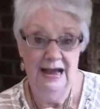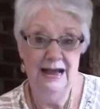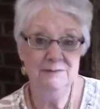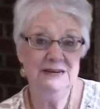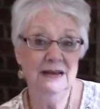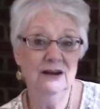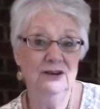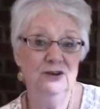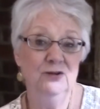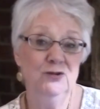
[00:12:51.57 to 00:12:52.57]
I'm
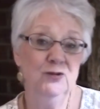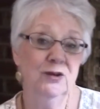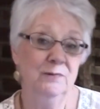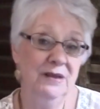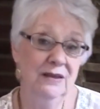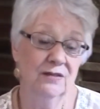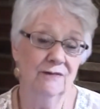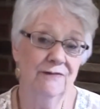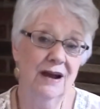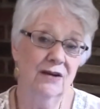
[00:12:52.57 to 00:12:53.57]
telling you, you can be in the
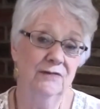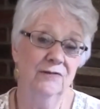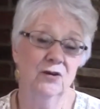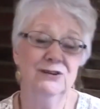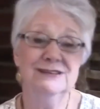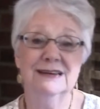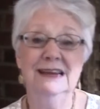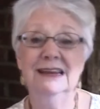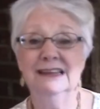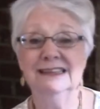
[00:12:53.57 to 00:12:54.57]
fiery furnace and
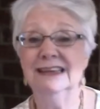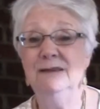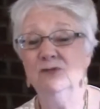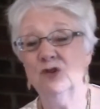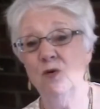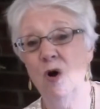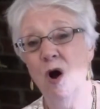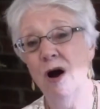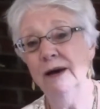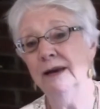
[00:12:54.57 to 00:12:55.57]
it can seem so
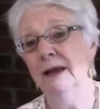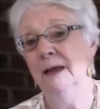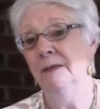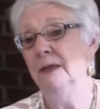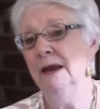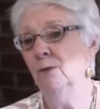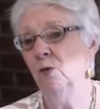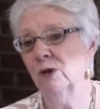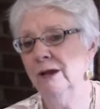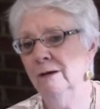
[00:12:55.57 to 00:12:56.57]
hot that it
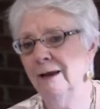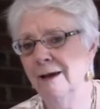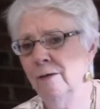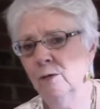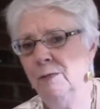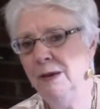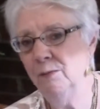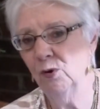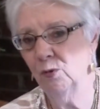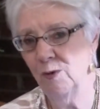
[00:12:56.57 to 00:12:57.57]
will kill other
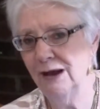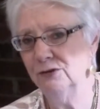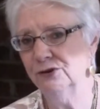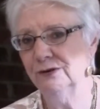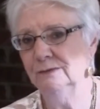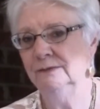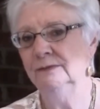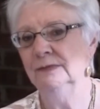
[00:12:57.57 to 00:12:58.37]
people around you.